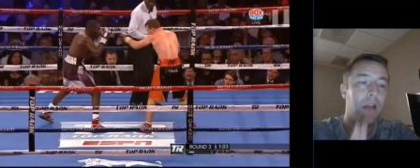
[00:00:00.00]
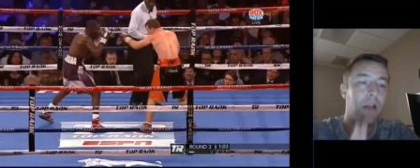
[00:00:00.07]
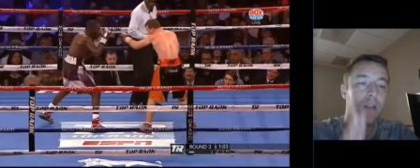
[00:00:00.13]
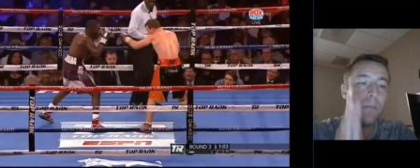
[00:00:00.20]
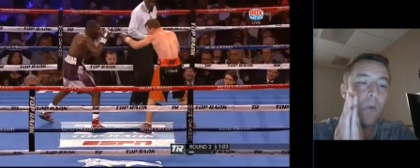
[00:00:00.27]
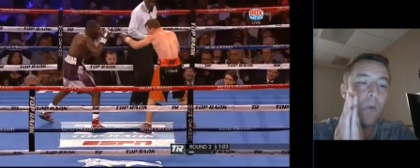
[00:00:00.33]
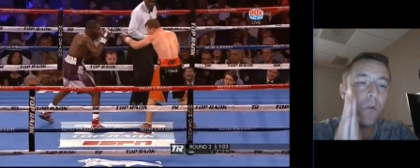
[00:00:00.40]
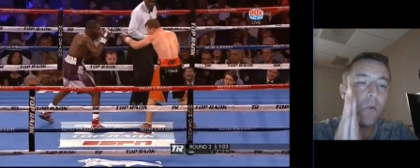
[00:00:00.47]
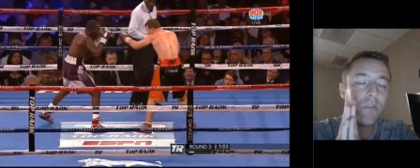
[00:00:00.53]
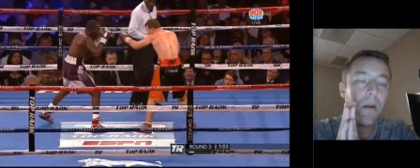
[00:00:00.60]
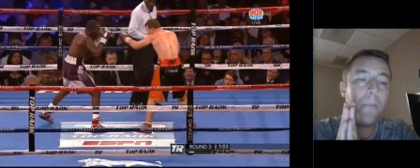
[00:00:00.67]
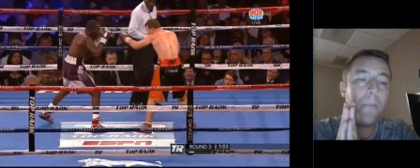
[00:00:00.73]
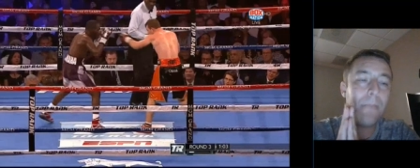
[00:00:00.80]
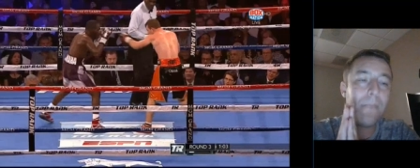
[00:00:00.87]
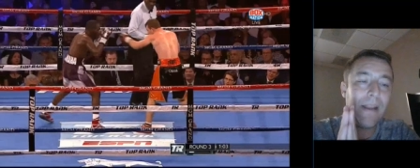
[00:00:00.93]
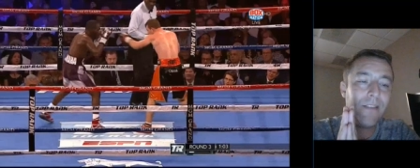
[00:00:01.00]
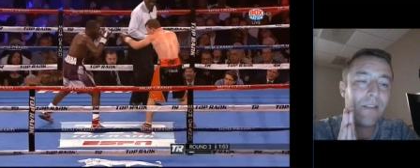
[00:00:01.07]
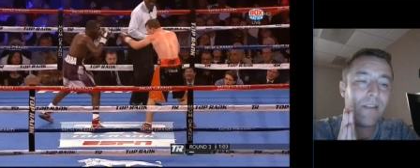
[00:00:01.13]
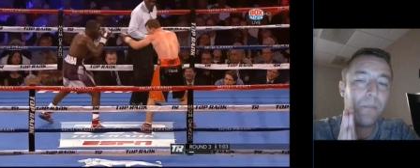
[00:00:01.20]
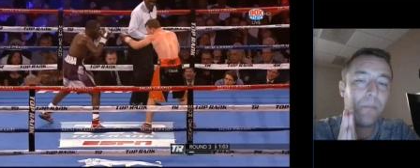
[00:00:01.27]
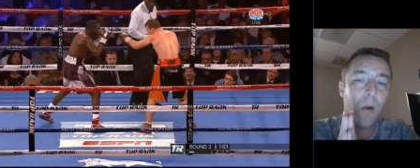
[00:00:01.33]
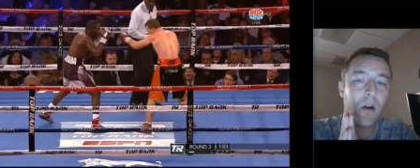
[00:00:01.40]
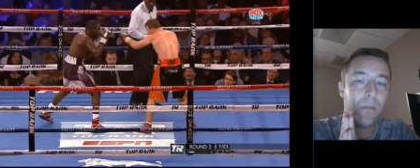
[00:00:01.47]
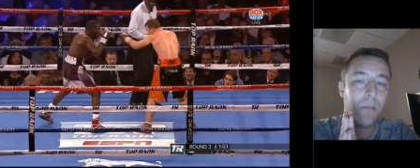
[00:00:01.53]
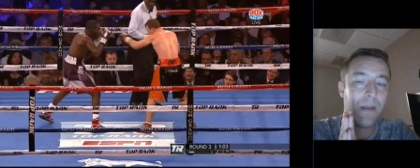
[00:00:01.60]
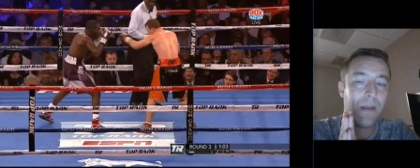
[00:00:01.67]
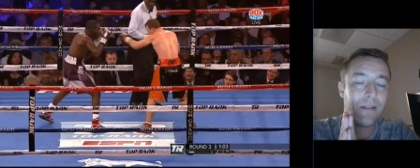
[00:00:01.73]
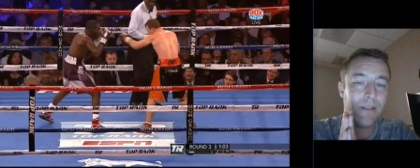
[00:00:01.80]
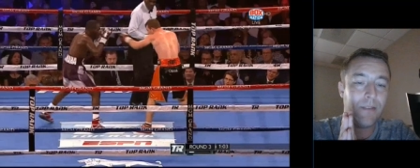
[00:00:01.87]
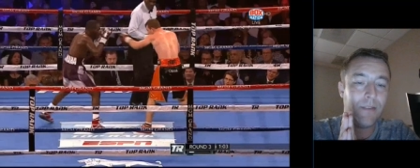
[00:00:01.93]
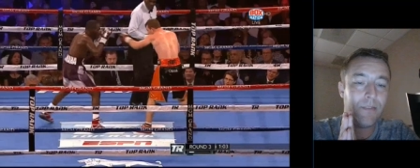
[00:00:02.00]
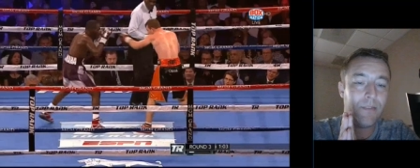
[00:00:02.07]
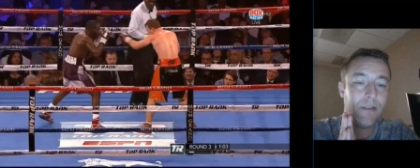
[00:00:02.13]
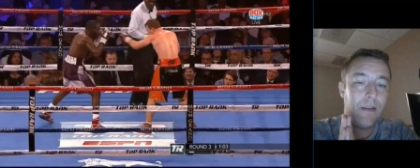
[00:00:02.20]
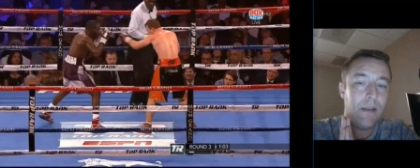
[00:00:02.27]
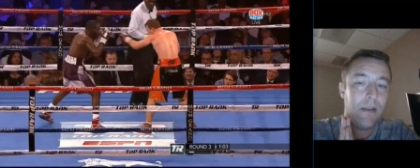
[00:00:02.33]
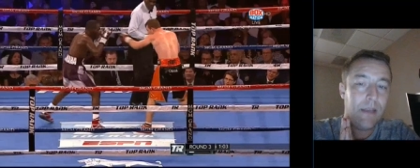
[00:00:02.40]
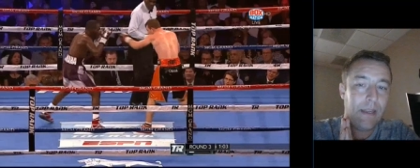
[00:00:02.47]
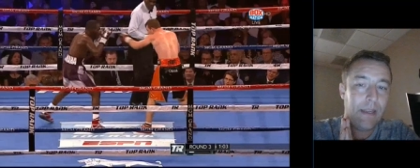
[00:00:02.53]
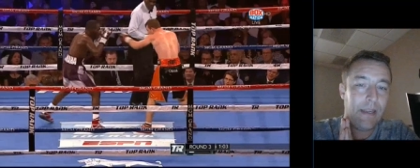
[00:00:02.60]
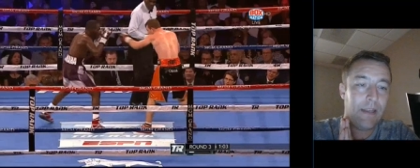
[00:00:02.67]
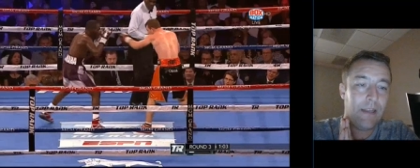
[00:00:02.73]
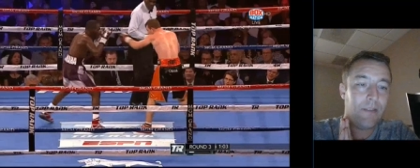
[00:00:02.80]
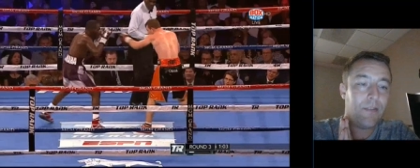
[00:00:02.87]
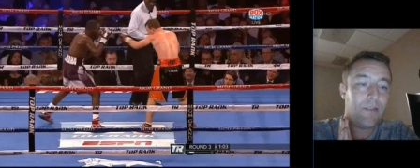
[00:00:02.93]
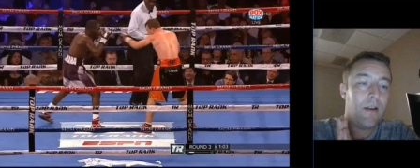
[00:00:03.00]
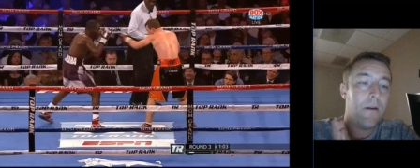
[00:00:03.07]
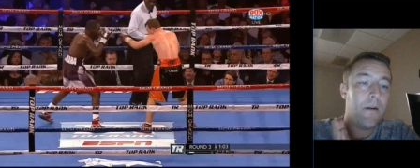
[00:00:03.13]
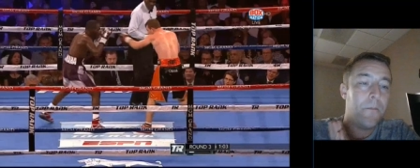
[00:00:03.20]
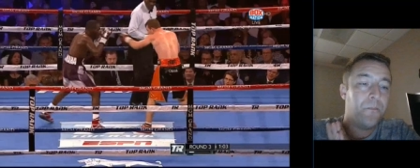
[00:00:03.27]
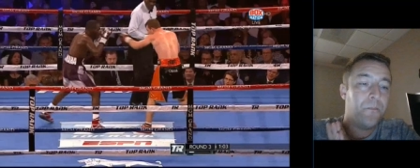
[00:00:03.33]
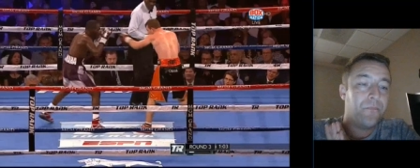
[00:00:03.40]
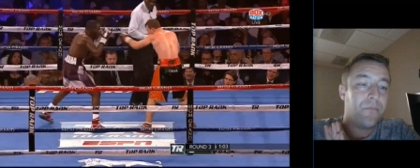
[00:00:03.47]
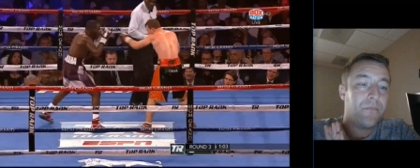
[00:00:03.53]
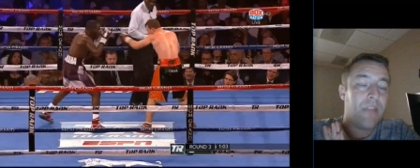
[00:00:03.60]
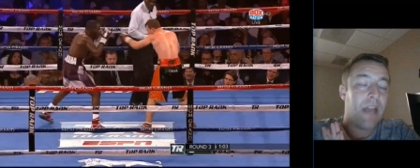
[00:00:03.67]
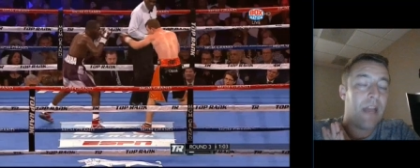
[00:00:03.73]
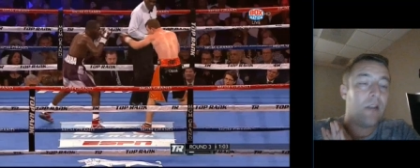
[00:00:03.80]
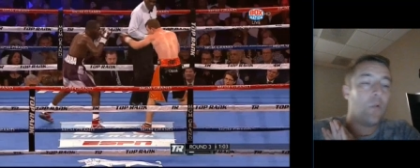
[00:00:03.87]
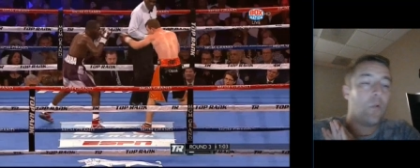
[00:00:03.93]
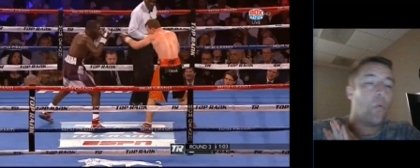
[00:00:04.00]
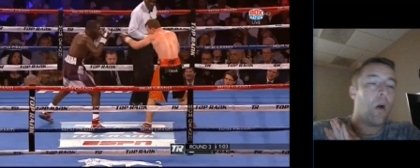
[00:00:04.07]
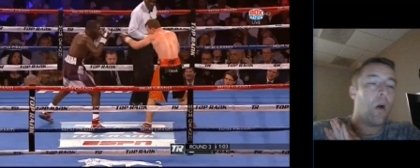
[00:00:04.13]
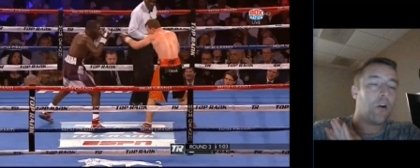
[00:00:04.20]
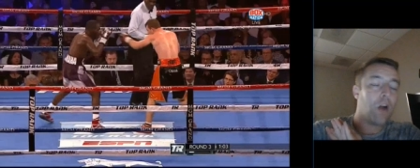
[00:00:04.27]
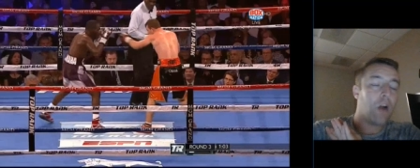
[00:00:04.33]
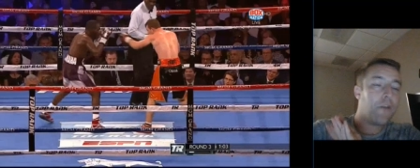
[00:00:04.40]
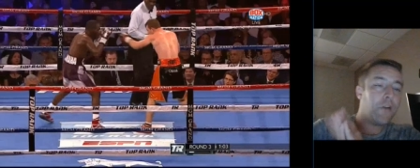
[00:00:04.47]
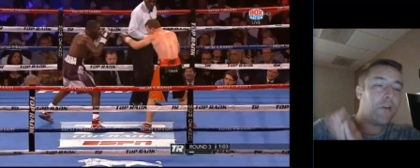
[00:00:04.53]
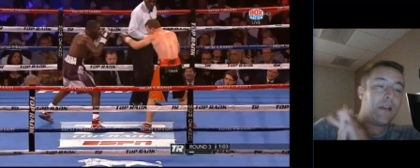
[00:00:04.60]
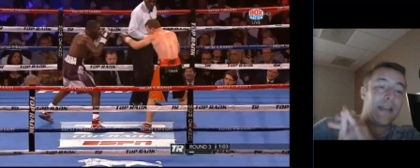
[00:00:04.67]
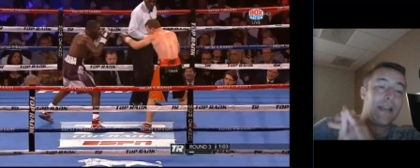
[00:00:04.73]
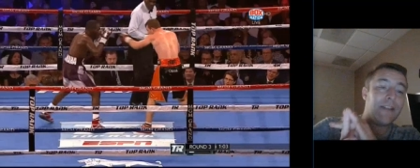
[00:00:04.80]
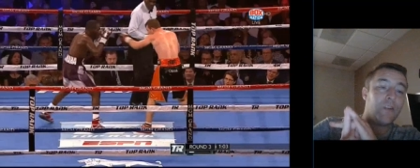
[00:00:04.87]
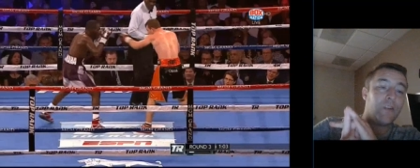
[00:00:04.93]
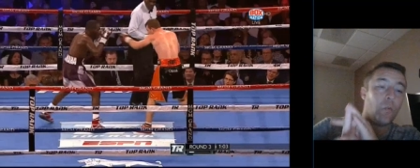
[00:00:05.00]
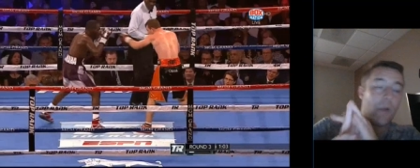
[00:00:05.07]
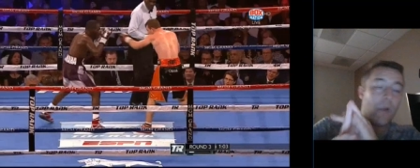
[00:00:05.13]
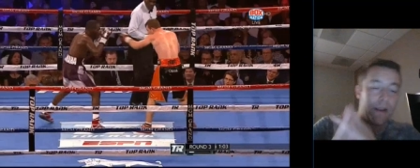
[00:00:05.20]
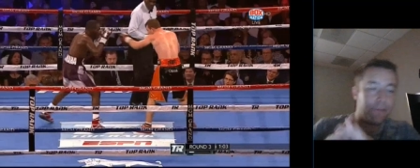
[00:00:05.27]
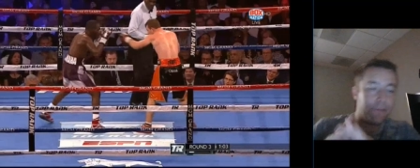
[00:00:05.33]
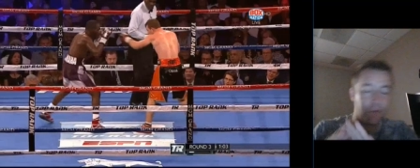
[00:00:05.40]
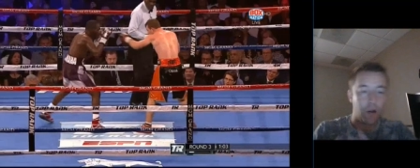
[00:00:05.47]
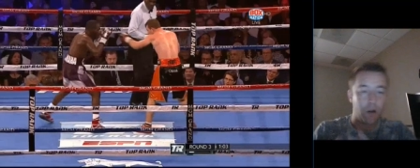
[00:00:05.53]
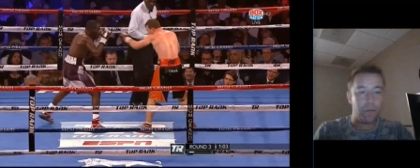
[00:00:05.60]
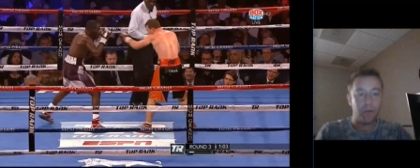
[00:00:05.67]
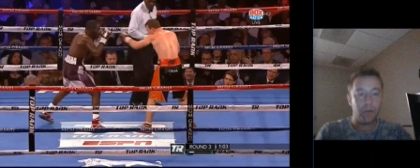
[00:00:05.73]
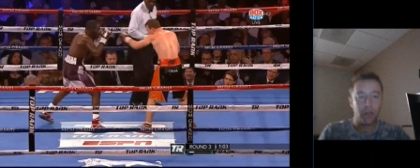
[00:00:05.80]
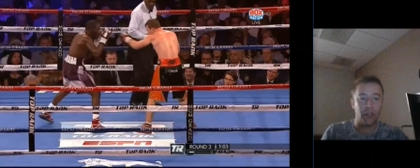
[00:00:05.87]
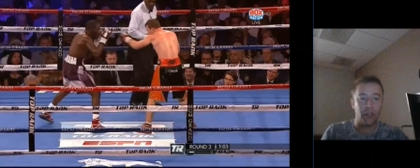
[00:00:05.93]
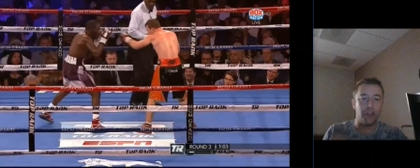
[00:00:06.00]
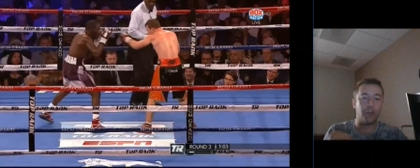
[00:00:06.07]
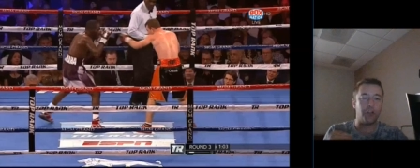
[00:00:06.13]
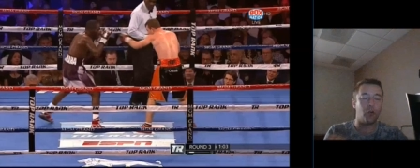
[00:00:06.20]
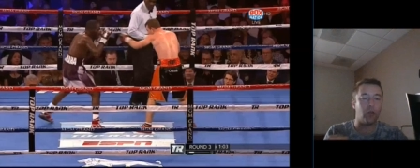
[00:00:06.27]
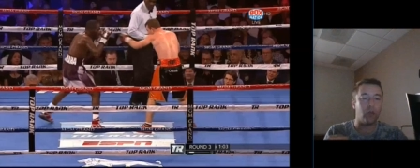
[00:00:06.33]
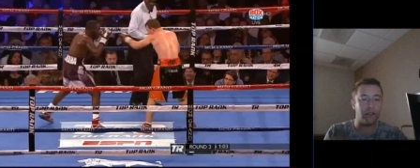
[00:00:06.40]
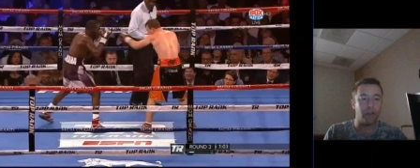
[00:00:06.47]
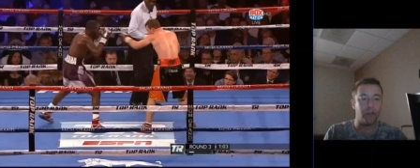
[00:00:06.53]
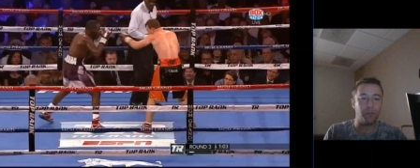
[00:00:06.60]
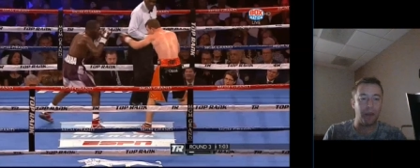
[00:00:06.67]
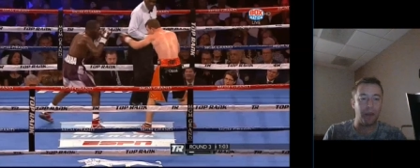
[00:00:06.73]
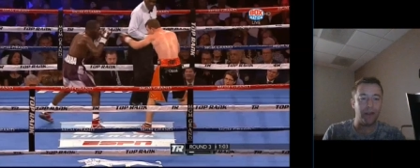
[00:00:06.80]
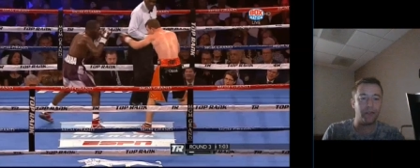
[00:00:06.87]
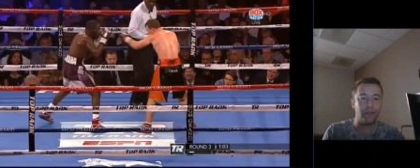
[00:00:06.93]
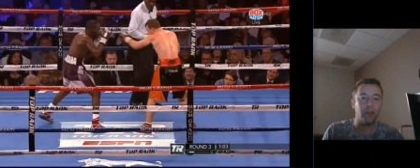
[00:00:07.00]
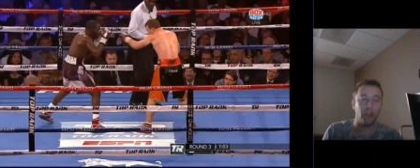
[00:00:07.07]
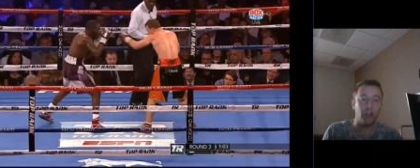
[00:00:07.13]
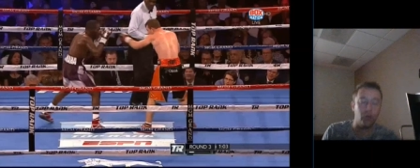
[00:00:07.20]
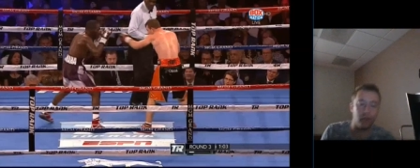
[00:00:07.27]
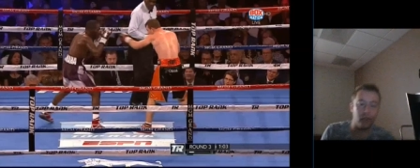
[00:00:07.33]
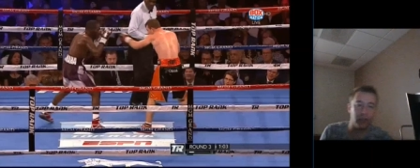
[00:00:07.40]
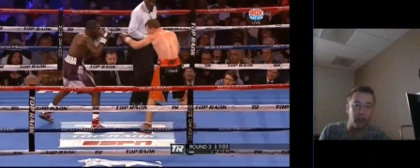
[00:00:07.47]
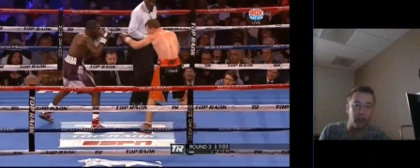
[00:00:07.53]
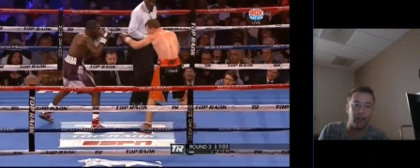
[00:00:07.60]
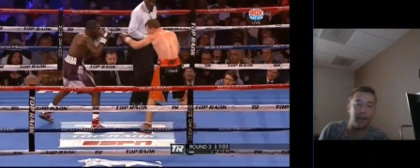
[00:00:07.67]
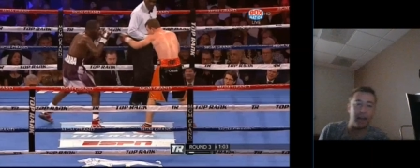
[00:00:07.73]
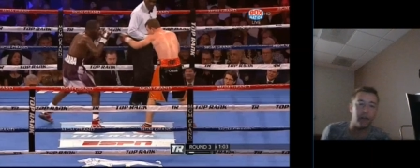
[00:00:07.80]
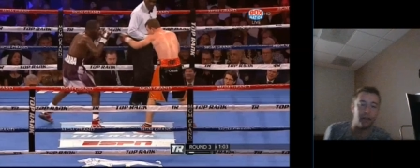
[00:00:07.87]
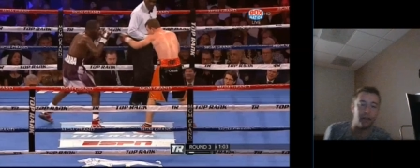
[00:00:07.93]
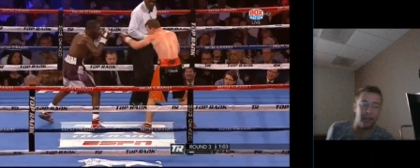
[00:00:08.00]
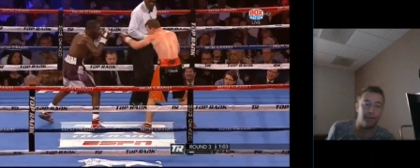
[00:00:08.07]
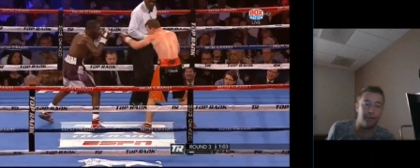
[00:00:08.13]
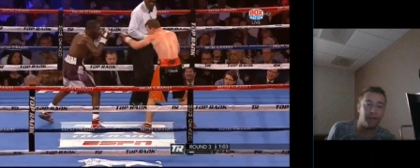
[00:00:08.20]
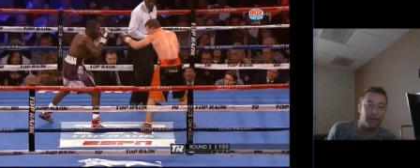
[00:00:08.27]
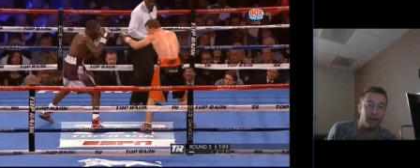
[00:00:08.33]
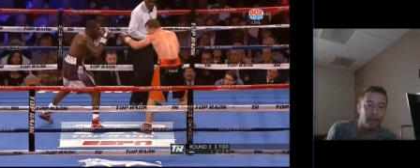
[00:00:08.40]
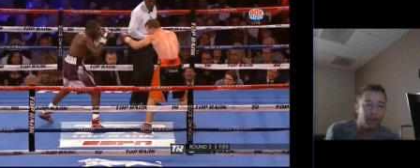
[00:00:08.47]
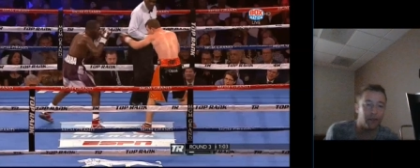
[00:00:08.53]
The most amazing part about this is that while Crawford gets away from controlling the space and using the layered defenses